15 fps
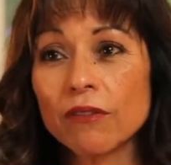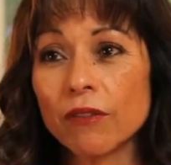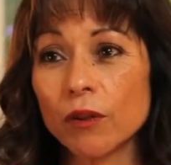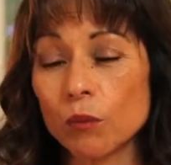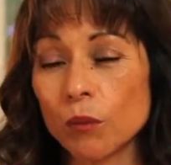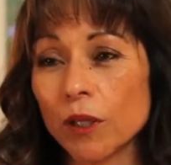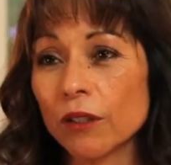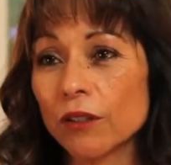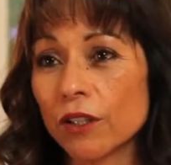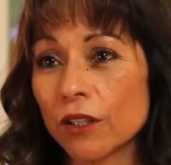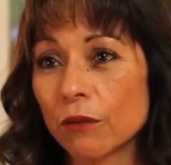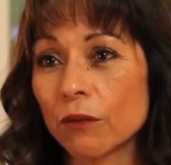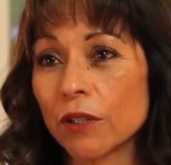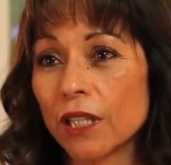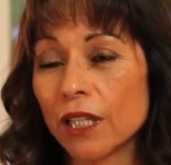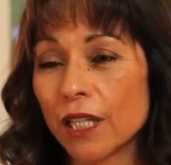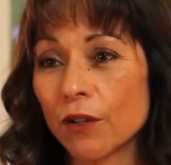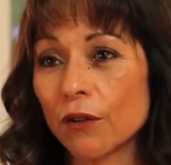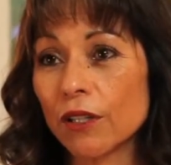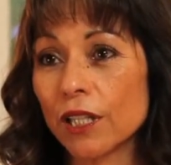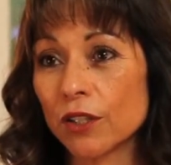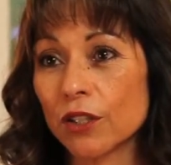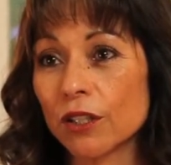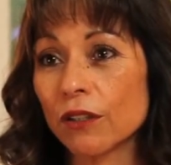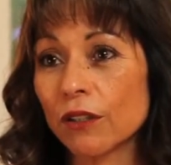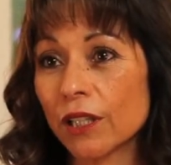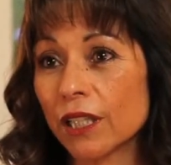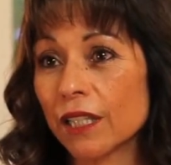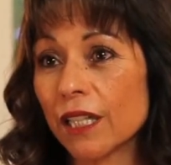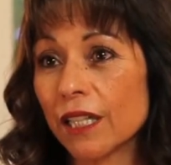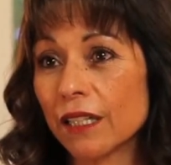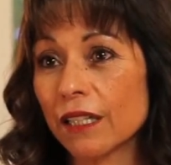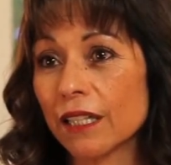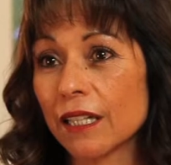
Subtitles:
familiar with the area that you're looking at.